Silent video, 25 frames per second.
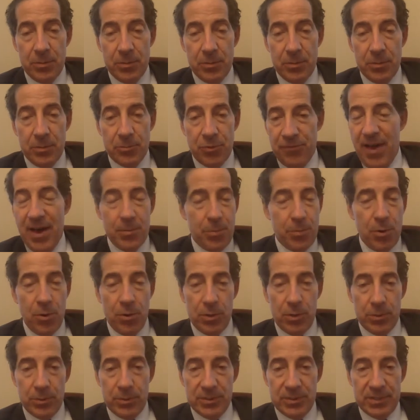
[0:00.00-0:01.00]
profound
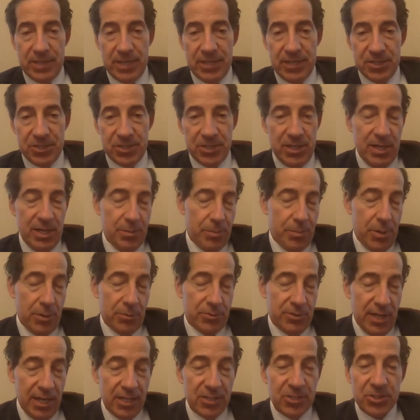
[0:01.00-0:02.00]
polarization and
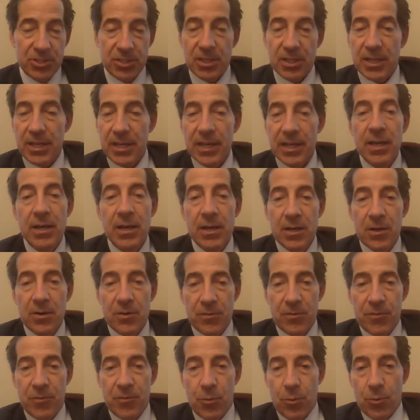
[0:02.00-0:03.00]
potentially
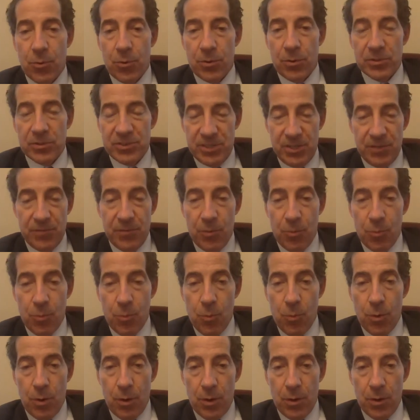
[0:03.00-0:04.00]
for civil
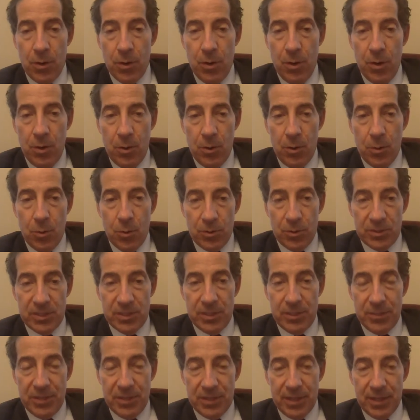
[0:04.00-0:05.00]
war or
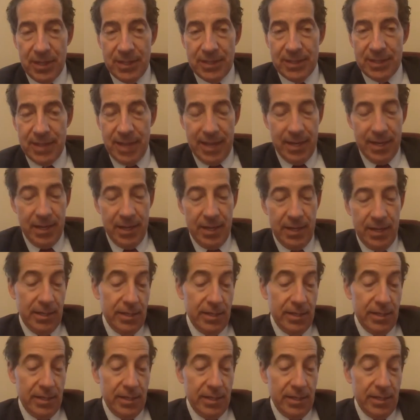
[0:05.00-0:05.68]
something like that.